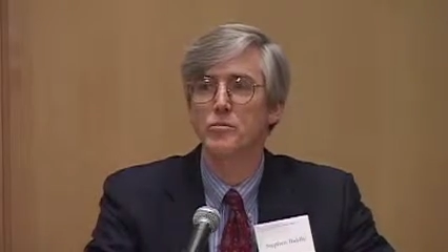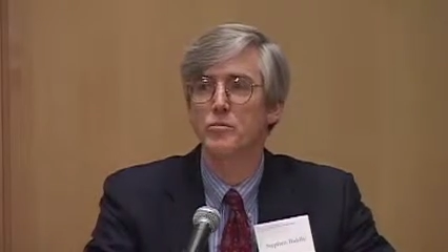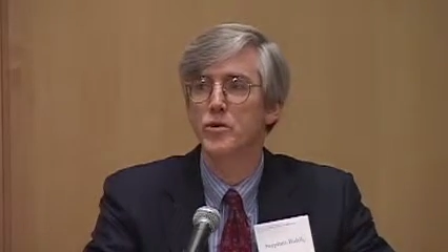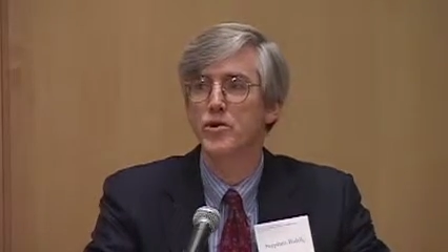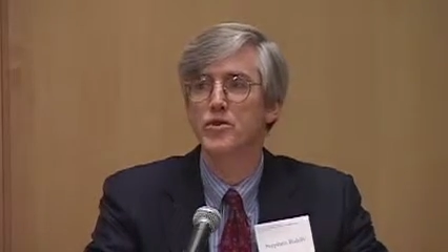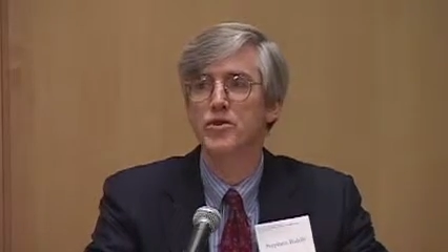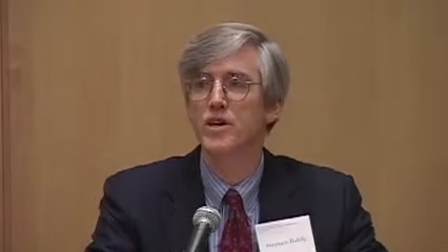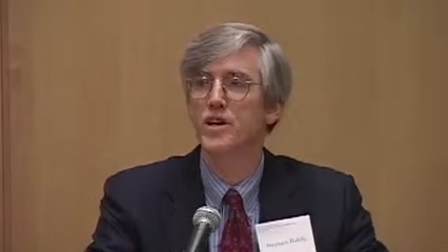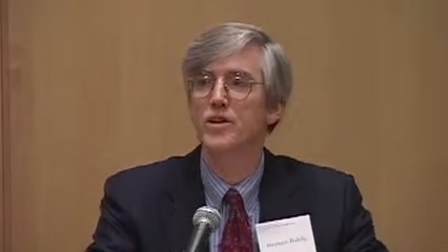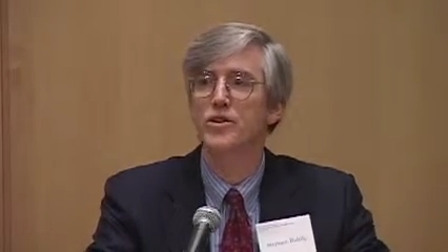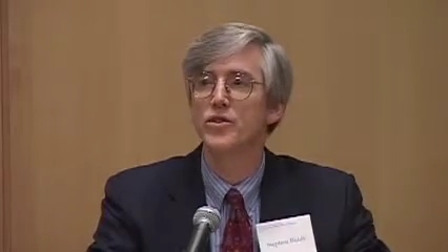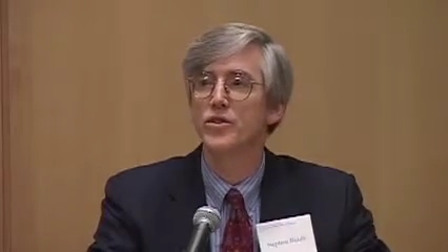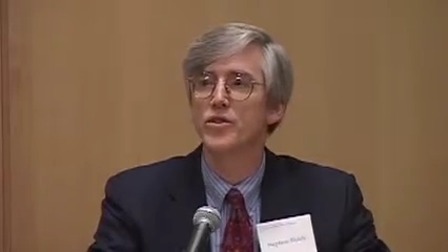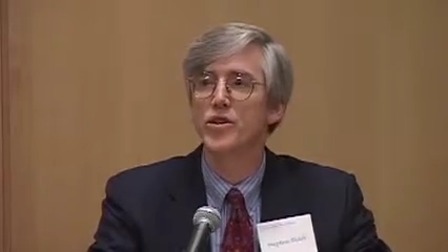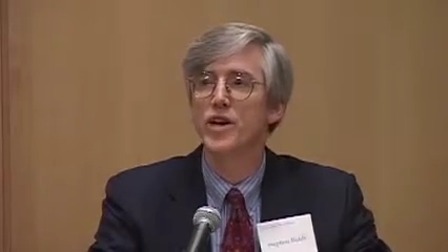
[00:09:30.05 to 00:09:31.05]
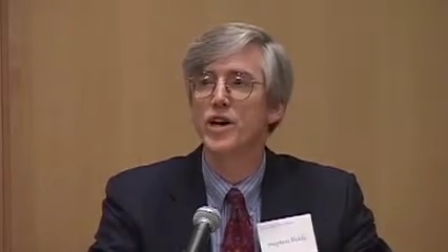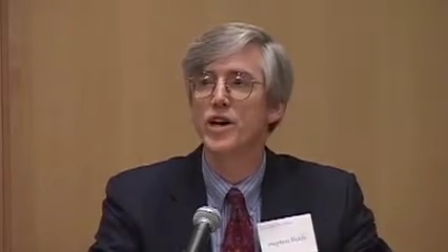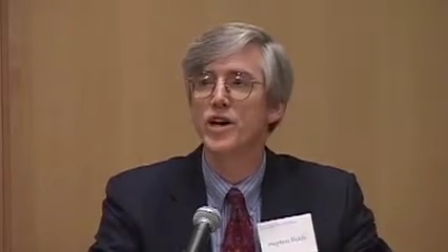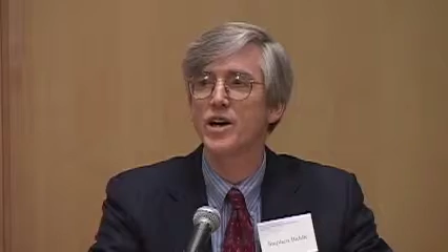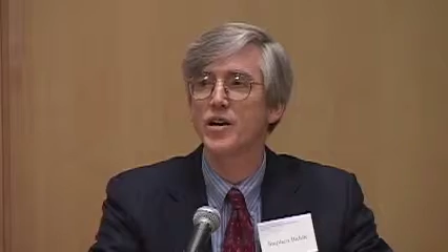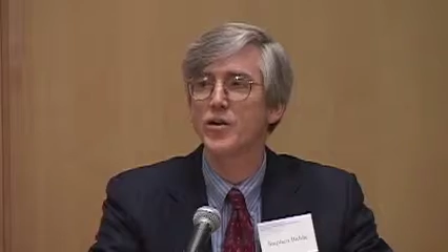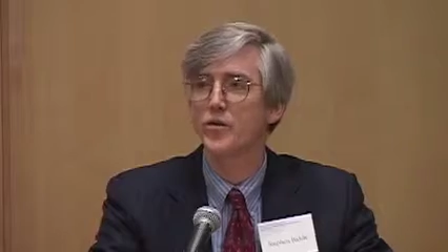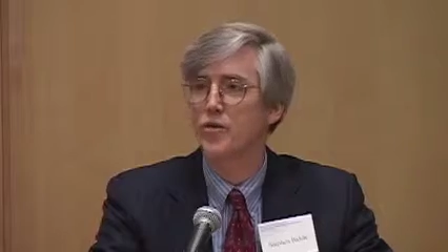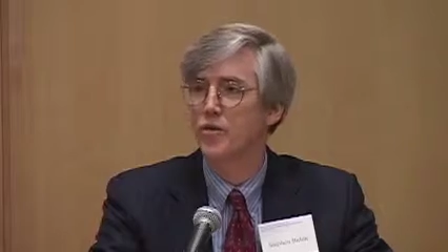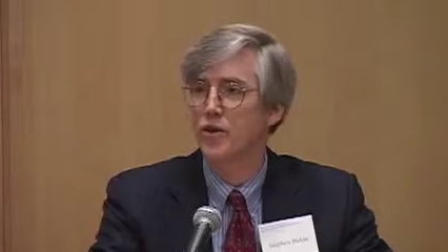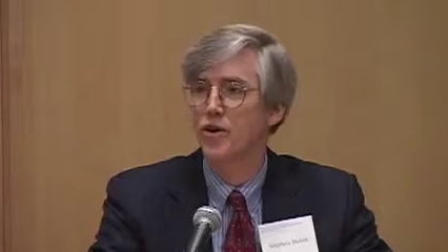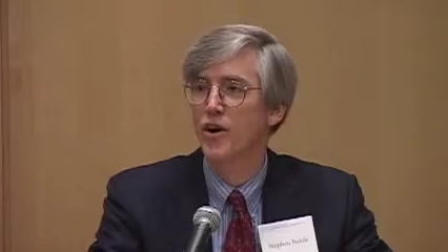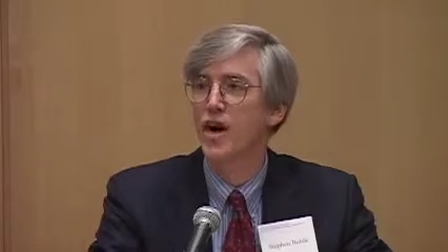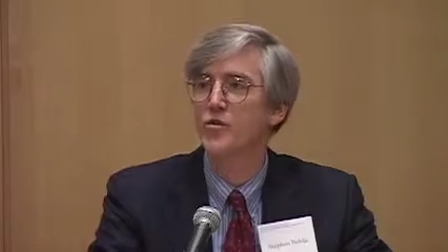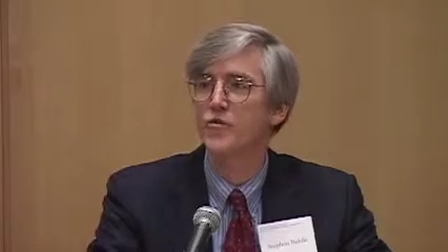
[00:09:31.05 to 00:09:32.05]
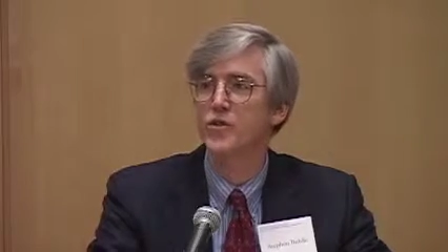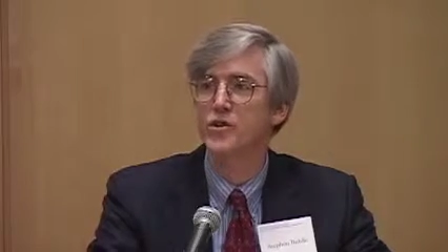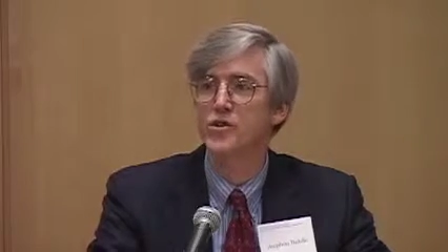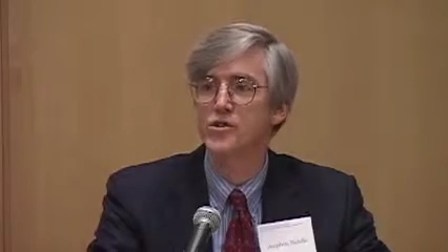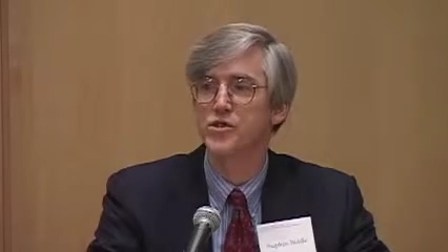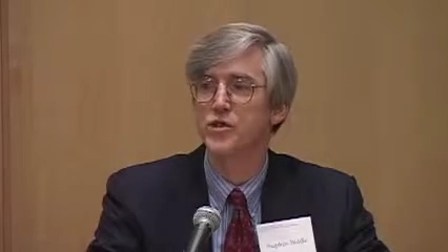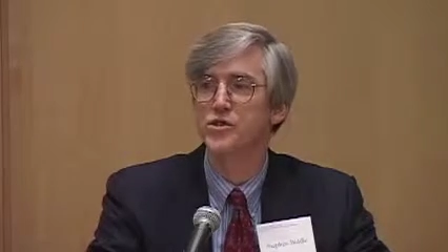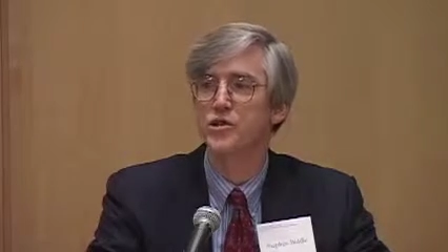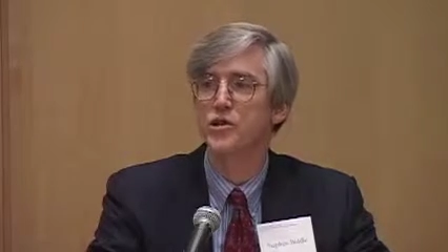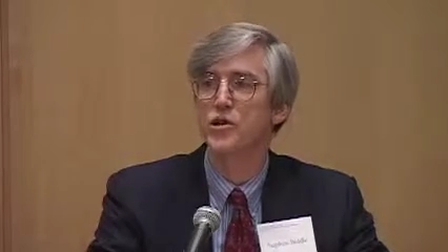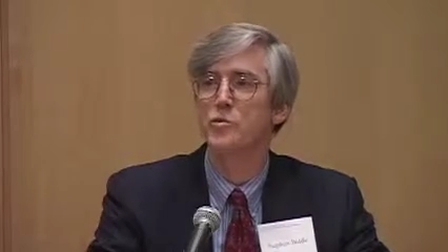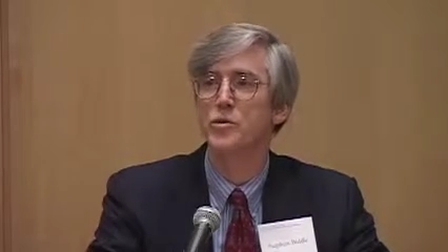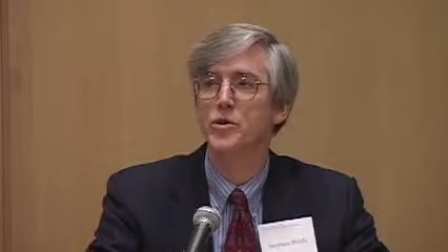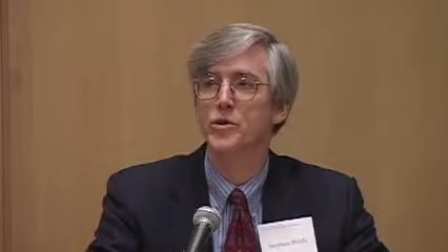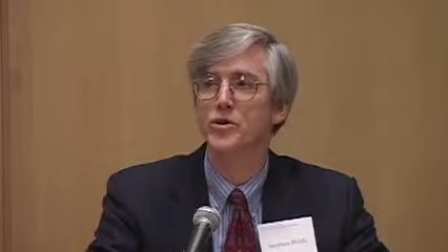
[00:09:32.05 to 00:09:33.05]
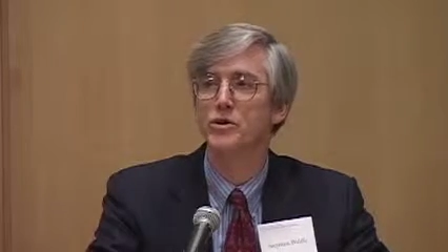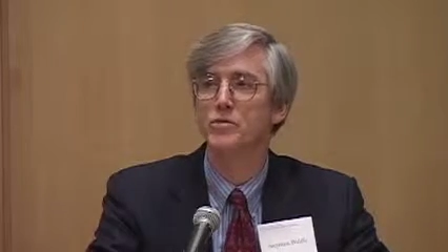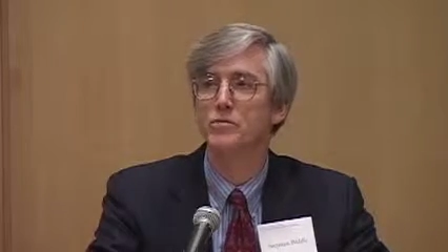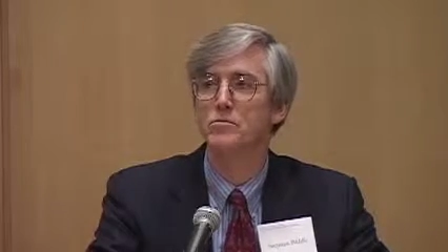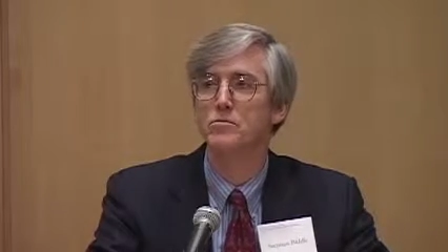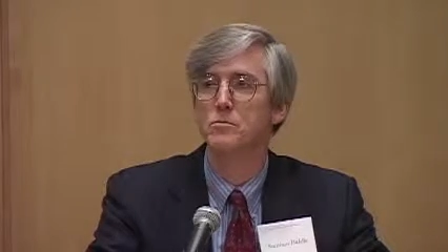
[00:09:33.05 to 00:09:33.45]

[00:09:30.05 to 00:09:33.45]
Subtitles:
but at the end of the day, their efficacy is limited,